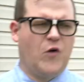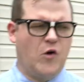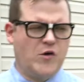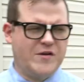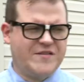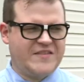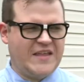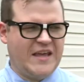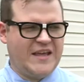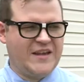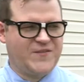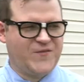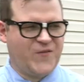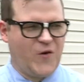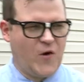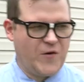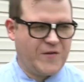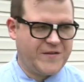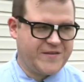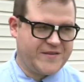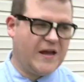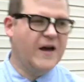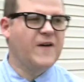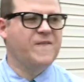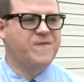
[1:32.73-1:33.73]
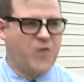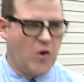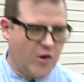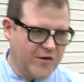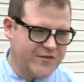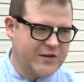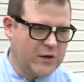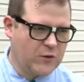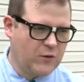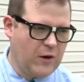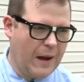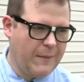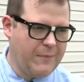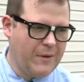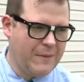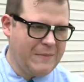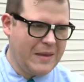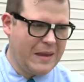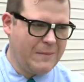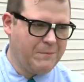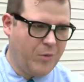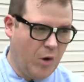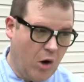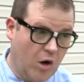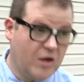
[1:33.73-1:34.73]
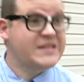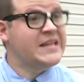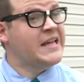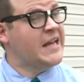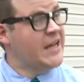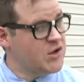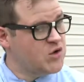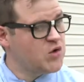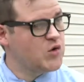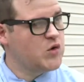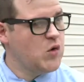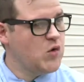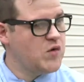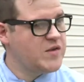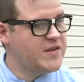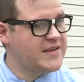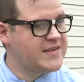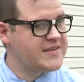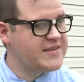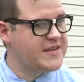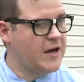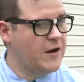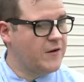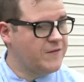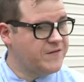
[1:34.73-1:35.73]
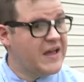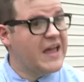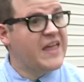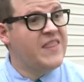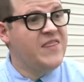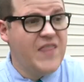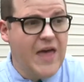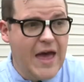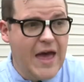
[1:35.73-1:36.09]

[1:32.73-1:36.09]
First things first. First you grab a meatball to introduce yourself, and